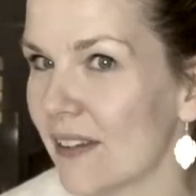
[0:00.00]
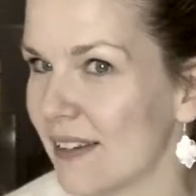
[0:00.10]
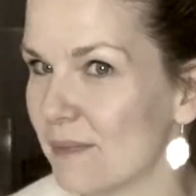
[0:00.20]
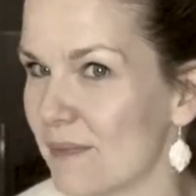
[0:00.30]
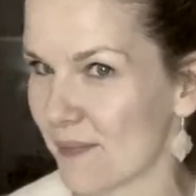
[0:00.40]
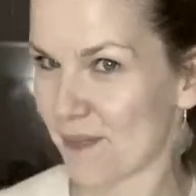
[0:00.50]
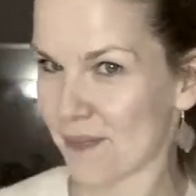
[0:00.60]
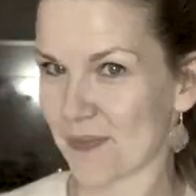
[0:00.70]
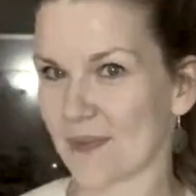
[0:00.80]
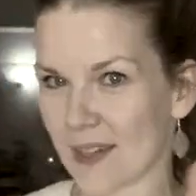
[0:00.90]
and
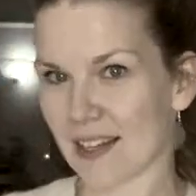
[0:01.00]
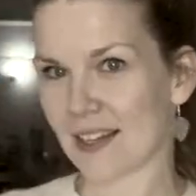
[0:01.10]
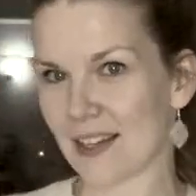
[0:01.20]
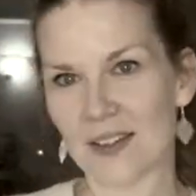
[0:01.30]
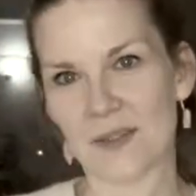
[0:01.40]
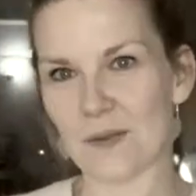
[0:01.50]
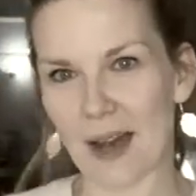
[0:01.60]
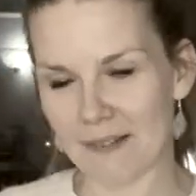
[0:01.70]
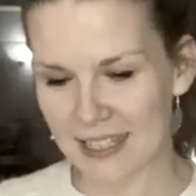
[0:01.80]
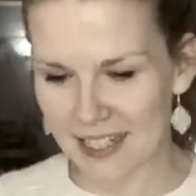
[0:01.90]

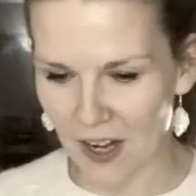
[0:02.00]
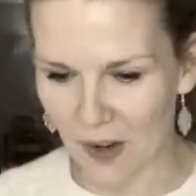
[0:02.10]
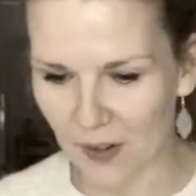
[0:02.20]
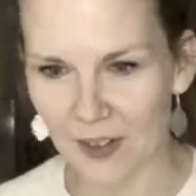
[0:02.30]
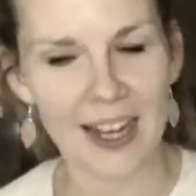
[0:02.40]
raring to go.